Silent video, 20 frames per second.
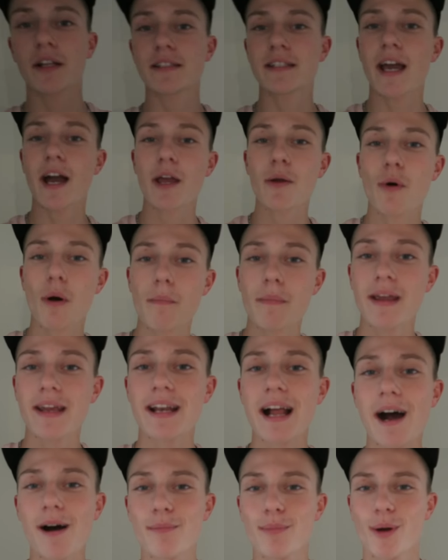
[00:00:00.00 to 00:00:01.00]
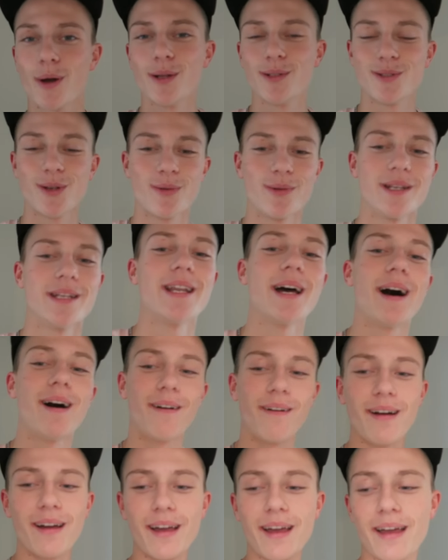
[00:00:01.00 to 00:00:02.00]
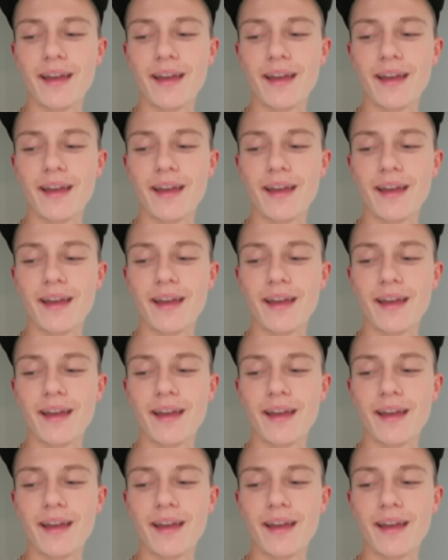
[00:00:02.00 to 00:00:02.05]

going to tell you what me and Albert are doing now.